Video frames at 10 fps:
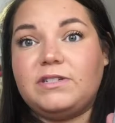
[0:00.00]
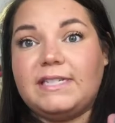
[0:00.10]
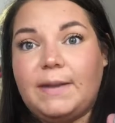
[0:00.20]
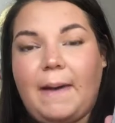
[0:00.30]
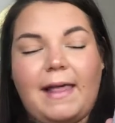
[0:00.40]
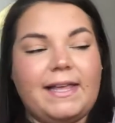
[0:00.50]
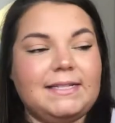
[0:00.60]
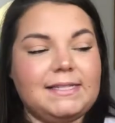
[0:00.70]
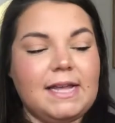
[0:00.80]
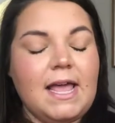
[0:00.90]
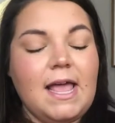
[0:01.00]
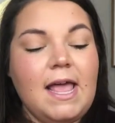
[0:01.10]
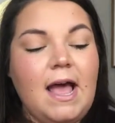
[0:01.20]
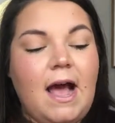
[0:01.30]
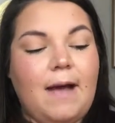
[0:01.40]
Z palettes.
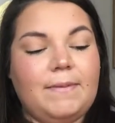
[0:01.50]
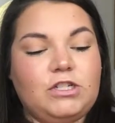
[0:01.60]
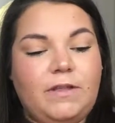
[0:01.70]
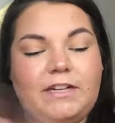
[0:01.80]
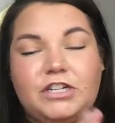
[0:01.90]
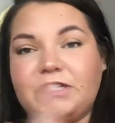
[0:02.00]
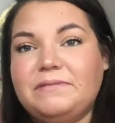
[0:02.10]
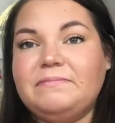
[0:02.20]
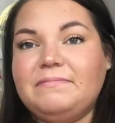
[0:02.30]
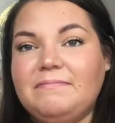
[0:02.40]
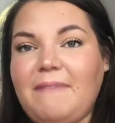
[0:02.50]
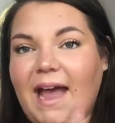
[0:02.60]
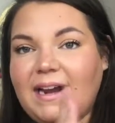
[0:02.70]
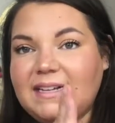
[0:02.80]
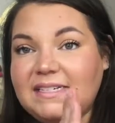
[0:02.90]
Um, and so they just
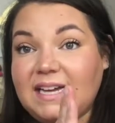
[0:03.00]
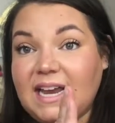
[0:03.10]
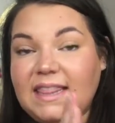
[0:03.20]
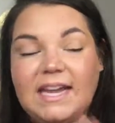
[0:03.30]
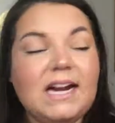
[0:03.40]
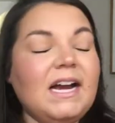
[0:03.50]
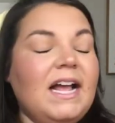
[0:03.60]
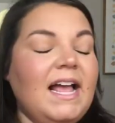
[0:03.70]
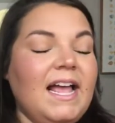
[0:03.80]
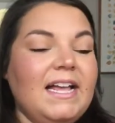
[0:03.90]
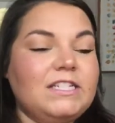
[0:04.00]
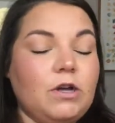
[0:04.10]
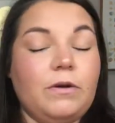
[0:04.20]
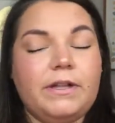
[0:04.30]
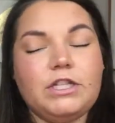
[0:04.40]
magnet stick in there.
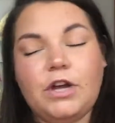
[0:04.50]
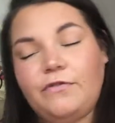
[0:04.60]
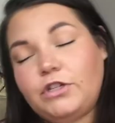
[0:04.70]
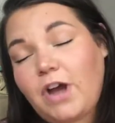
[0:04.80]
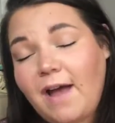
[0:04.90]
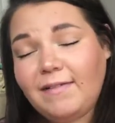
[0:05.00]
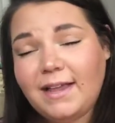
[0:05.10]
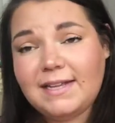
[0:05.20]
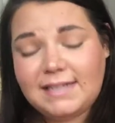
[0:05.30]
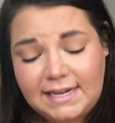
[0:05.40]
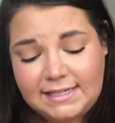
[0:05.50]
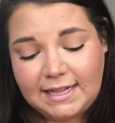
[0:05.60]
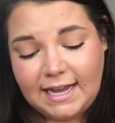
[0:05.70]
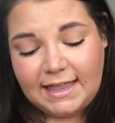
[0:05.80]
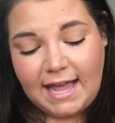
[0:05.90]
So it's good for traveling. It's easy
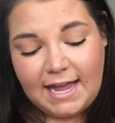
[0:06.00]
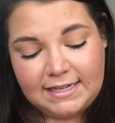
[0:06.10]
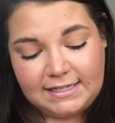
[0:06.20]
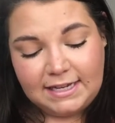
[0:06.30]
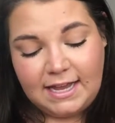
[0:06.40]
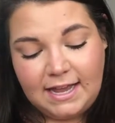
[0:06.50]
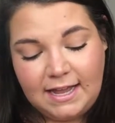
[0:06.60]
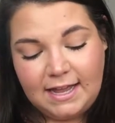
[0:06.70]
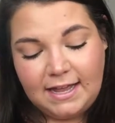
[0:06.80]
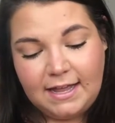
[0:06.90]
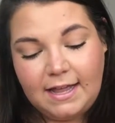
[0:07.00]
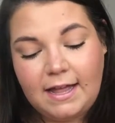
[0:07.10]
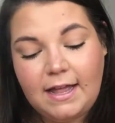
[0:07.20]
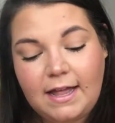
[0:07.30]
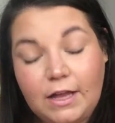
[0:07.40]
like that.
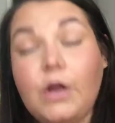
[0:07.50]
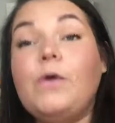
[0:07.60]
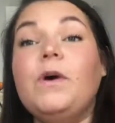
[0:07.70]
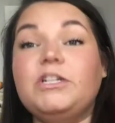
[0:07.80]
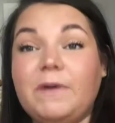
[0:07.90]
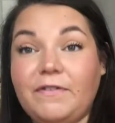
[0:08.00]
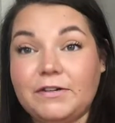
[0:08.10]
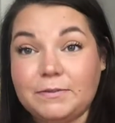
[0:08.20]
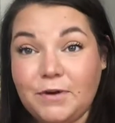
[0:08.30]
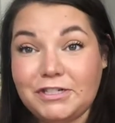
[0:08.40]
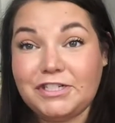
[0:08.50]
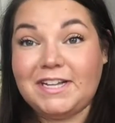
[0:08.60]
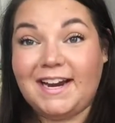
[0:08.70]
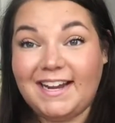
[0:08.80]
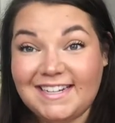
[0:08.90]
You can watch my first impressions
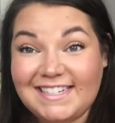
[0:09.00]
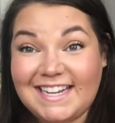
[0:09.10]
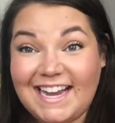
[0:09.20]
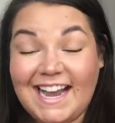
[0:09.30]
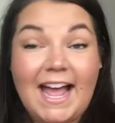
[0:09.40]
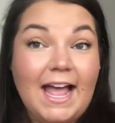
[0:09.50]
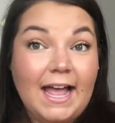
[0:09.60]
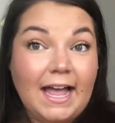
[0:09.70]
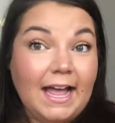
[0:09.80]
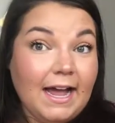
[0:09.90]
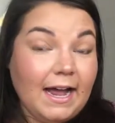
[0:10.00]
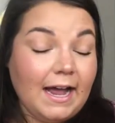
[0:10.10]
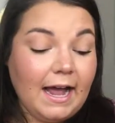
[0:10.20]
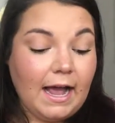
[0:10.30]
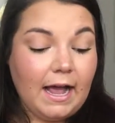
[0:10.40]
on it and see
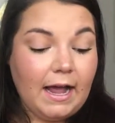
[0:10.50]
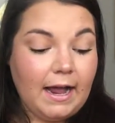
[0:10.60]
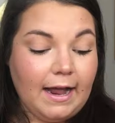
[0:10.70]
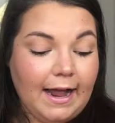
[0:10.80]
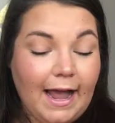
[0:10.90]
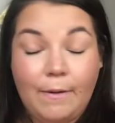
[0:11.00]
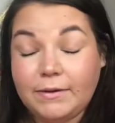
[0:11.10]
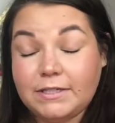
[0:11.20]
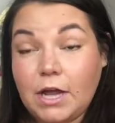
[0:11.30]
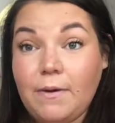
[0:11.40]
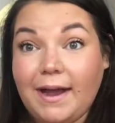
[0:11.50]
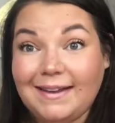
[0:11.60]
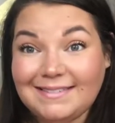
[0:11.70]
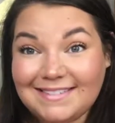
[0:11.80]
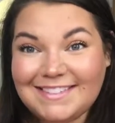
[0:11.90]
how it's
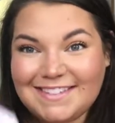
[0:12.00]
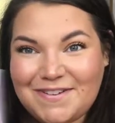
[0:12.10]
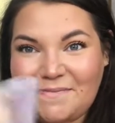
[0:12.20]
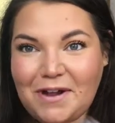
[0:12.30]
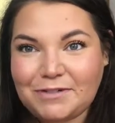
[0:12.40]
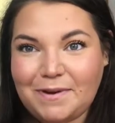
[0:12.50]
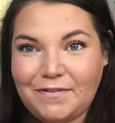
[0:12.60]
going. Watch my